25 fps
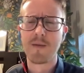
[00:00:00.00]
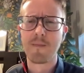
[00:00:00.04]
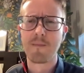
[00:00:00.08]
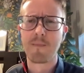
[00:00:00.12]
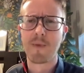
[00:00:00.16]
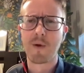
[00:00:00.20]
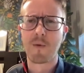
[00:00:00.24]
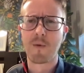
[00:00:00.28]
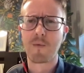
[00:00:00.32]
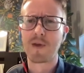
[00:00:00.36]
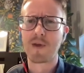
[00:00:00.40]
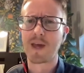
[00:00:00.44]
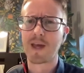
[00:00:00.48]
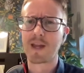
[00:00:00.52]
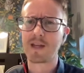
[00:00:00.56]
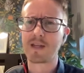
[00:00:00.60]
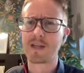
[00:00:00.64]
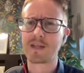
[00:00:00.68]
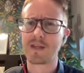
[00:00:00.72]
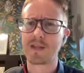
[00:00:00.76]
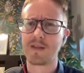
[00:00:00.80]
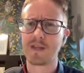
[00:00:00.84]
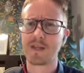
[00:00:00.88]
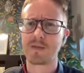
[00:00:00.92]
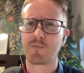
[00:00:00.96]
But when we get
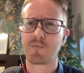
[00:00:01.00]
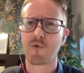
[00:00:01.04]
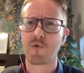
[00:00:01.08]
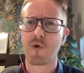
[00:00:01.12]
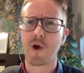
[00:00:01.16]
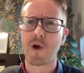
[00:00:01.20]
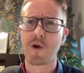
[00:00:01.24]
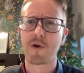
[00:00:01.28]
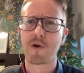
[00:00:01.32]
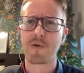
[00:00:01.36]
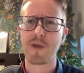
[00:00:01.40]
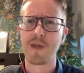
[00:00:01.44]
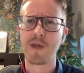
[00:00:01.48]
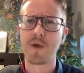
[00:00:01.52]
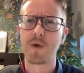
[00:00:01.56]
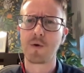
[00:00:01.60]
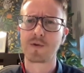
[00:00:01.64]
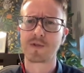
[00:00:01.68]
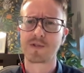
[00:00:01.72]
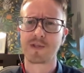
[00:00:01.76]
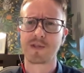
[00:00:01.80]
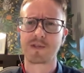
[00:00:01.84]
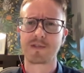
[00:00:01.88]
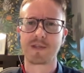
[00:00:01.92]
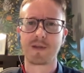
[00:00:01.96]
into these broader
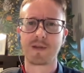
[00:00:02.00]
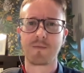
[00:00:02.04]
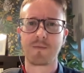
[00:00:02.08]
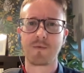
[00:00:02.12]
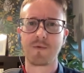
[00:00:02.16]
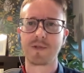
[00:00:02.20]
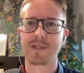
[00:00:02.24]
ecosystem,